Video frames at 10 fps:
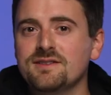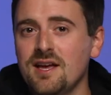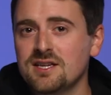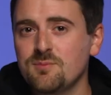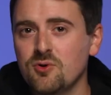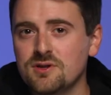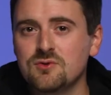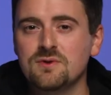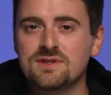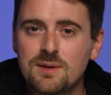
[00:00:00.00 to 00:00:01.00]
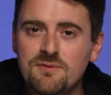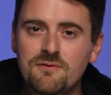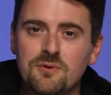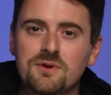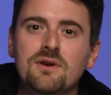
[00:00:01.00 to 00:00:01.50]
is exported to a zip
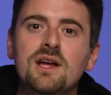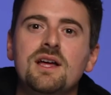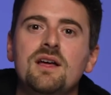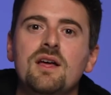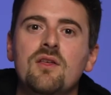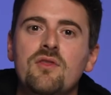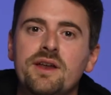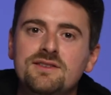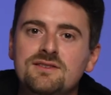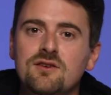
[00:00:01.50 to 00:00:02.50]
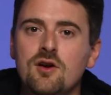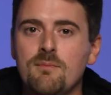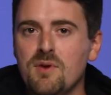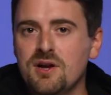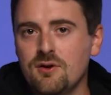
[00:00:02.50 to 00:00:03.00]
folder, then insert a
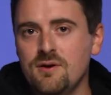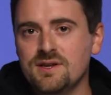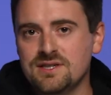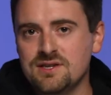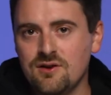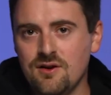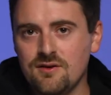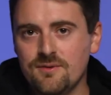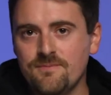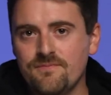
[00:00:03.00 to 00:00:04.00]
micro S D card.